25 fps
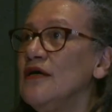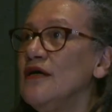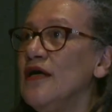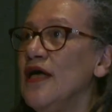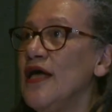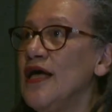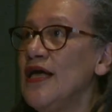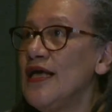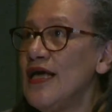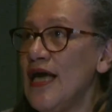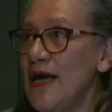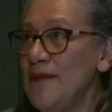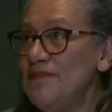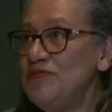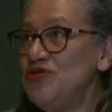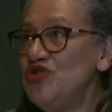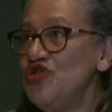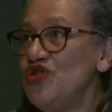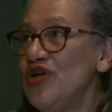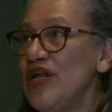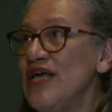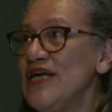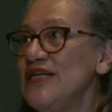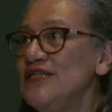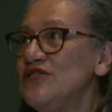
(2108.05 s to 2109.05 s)

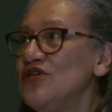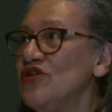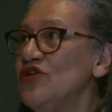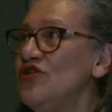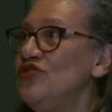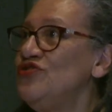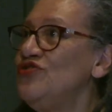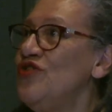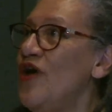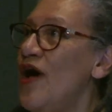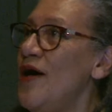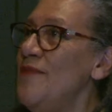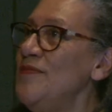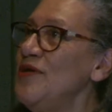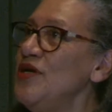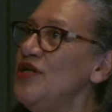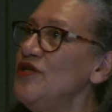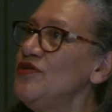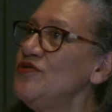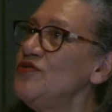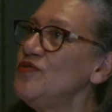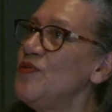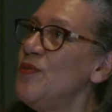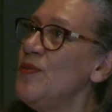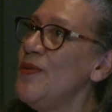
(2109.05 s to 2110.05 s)
encapsulates a
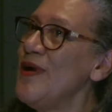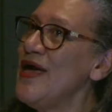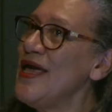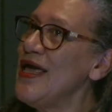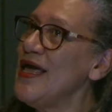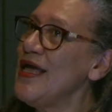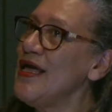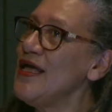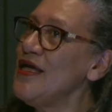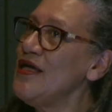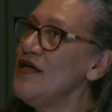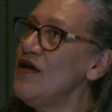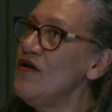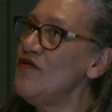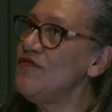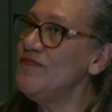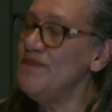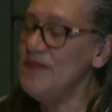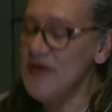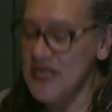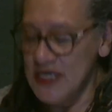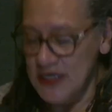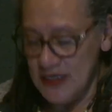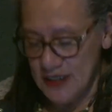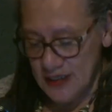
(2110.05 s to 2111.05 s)
dominant way of
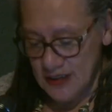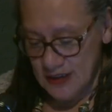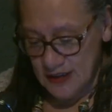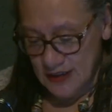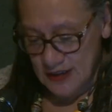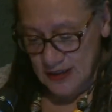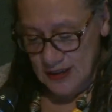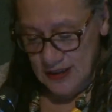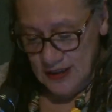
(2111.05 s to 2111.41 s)
being